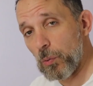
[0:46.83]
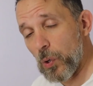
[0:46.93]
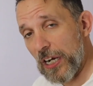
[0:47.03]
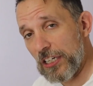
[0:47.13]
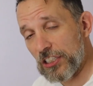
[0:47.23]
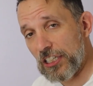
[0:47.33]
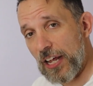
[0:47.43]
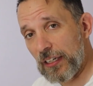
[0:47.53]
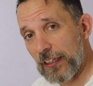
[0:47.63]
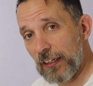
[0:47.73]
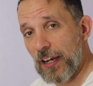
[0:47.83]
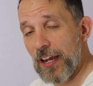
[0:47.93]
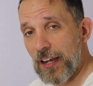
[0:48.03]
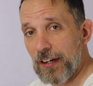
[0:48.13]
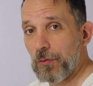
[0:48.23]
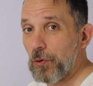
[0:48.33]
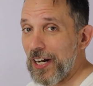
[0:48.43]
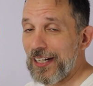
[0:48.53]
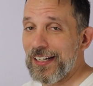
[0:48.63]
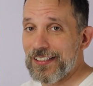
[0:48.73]
Why are you selling? And what
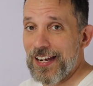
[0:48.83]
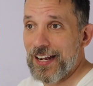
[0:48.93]
I like to